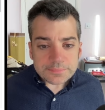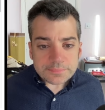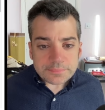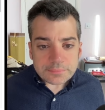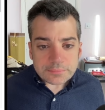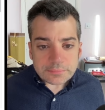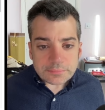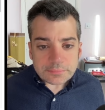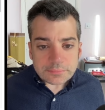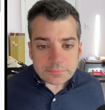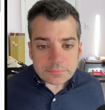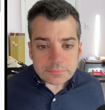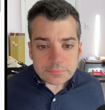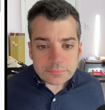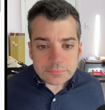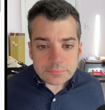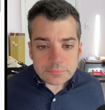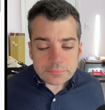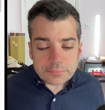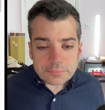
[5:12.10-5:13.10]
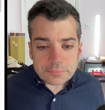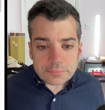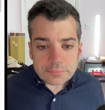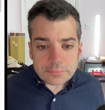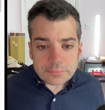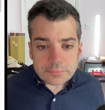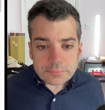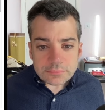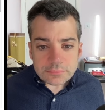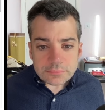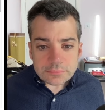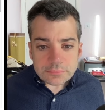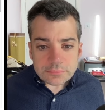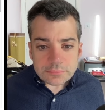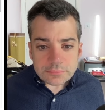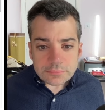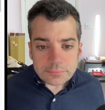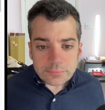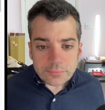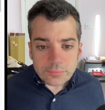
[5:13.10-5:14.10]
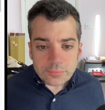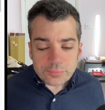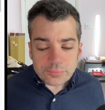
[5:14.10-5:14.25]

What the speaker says: (no one is talking)